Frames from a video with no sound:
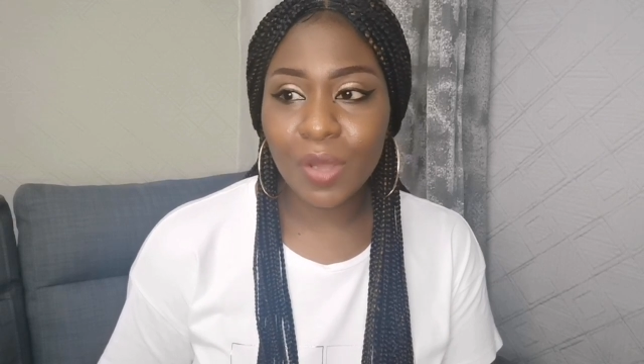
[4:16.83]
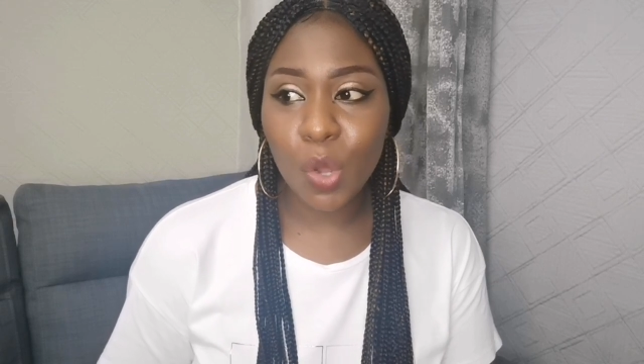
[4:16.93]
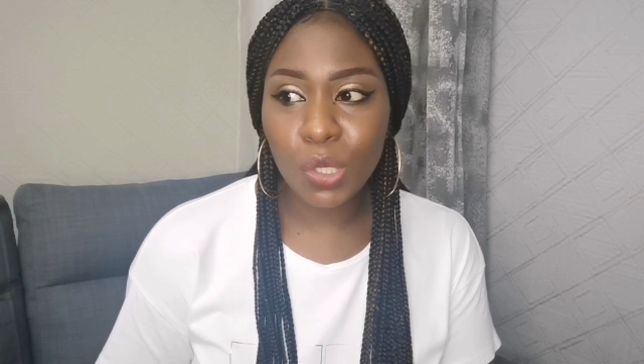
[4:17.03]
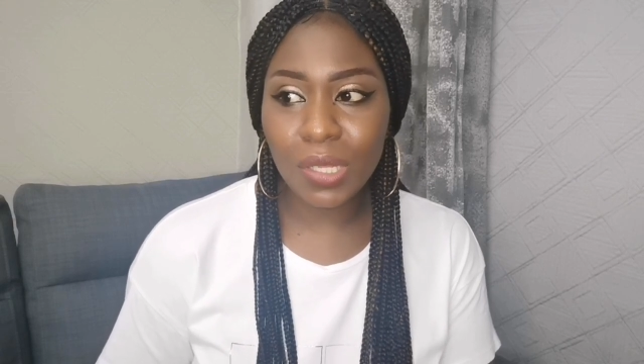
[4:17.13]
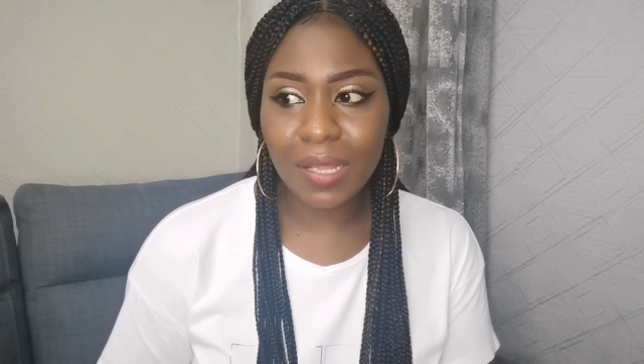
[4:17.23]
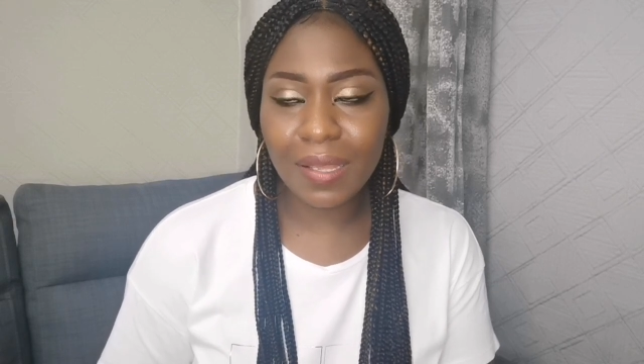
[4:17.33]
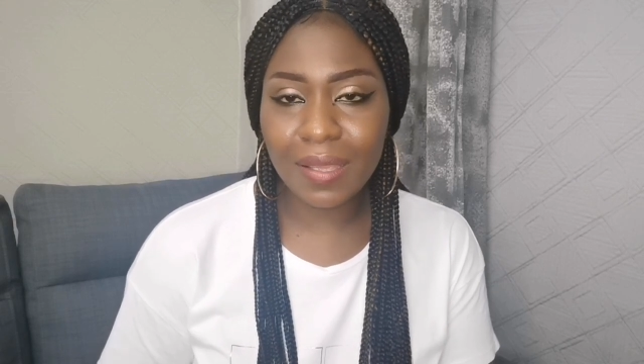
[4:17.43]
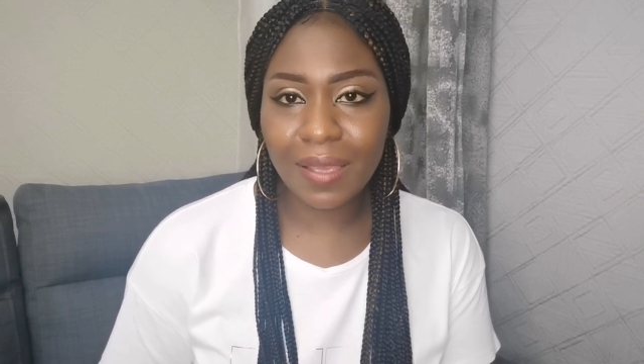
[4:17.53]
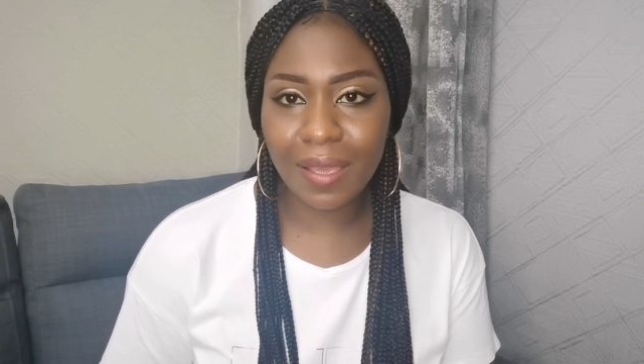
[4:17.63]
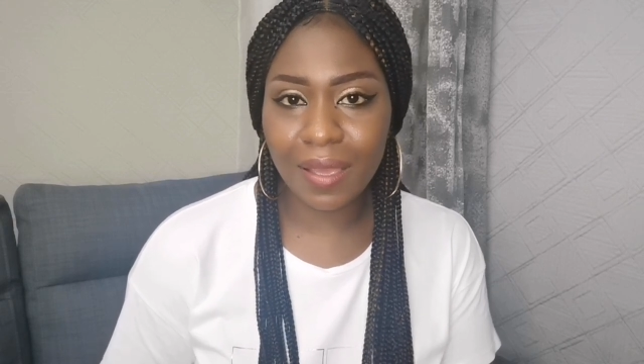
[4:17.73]
under the
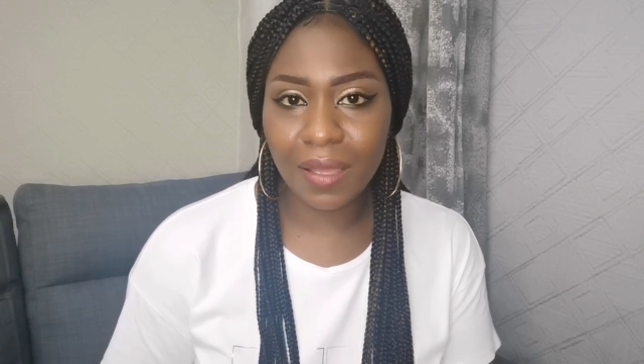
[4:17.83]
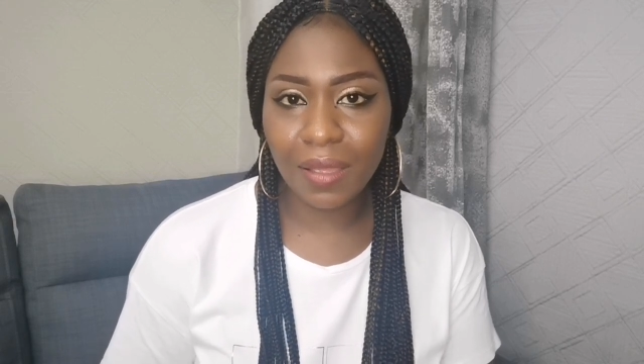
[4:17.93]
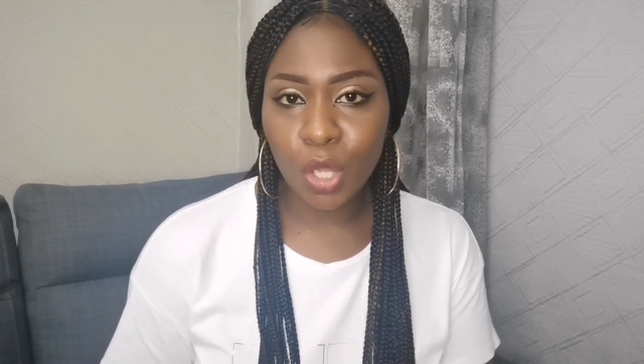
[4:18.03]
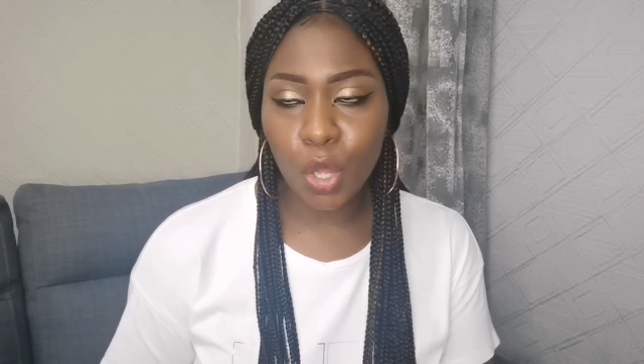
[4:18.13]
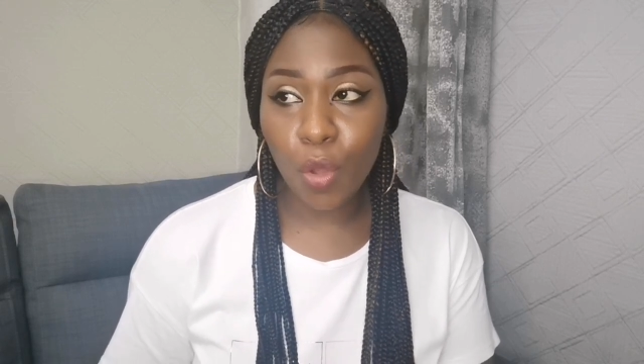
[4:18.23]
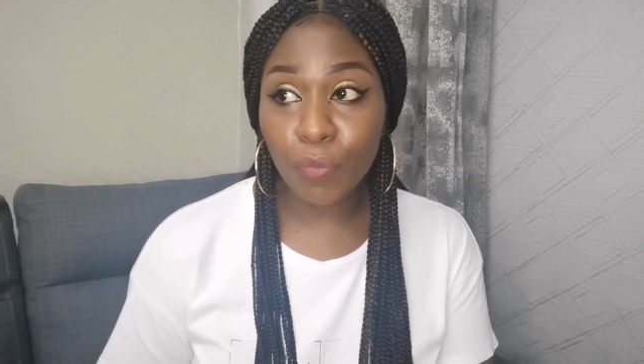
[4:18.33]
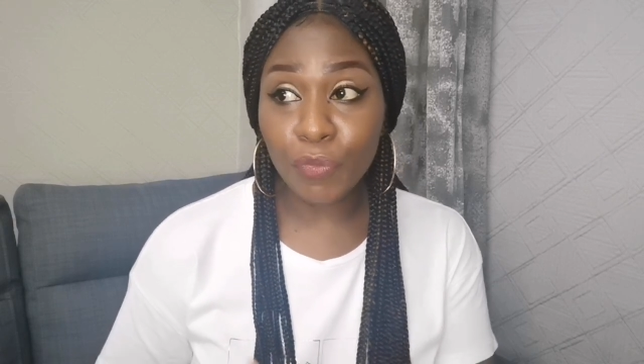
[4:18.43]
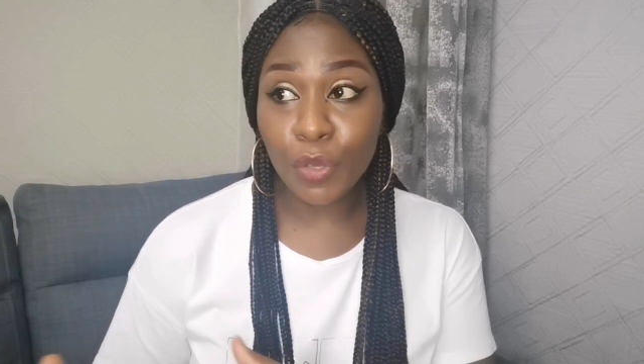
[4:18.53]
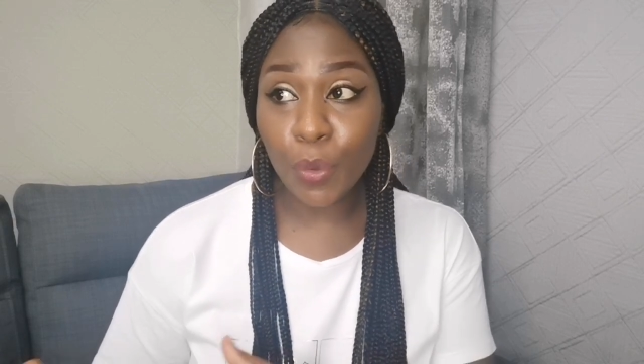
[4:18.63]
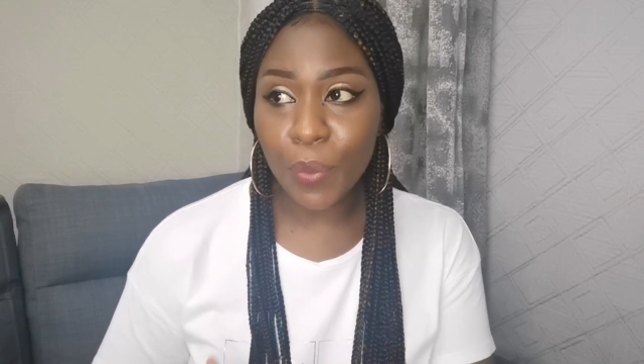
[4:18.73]
care
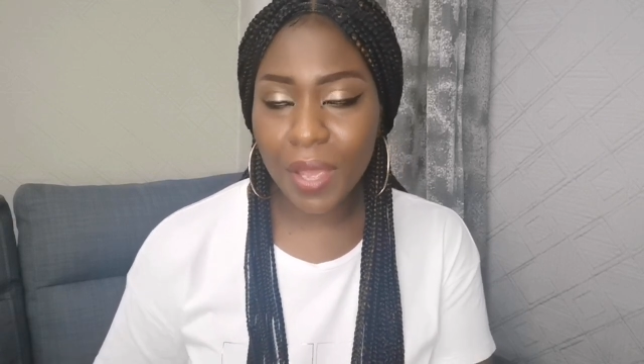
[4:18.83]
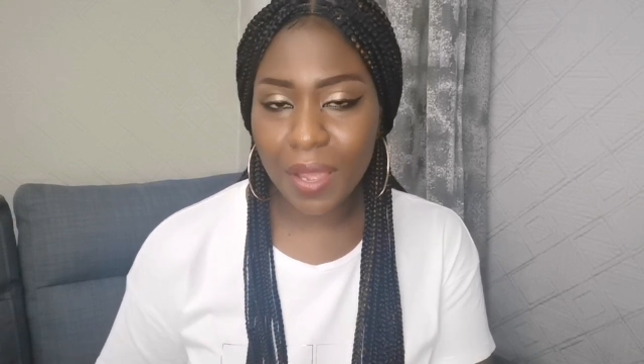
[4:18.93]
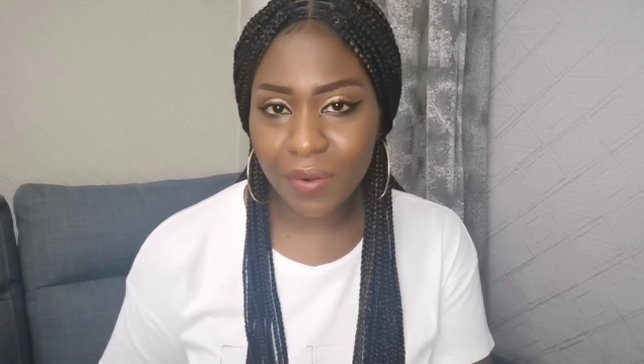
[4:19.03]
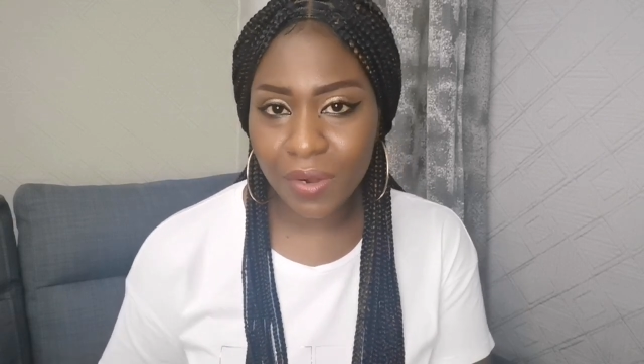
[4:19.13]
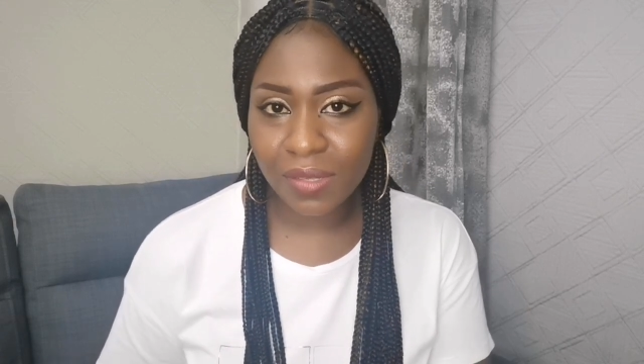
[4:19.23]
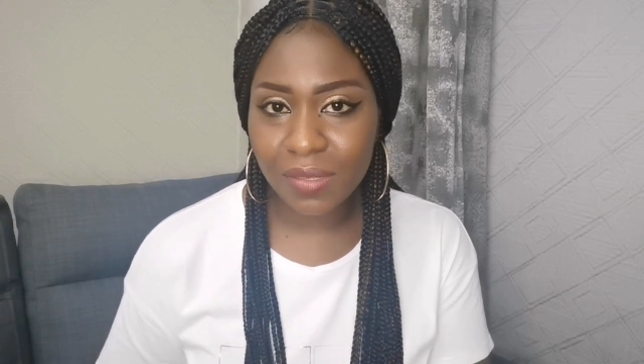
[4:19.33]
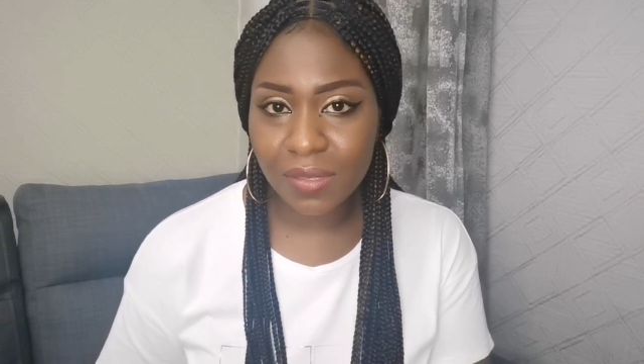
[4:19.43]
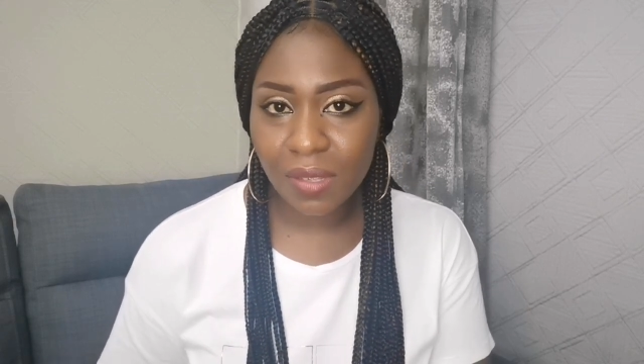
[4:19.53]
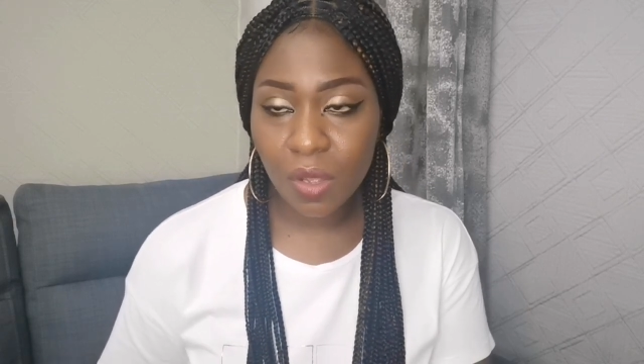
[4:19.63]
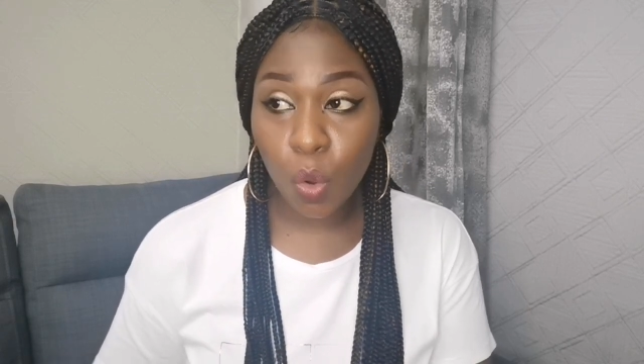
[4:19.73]
of your parents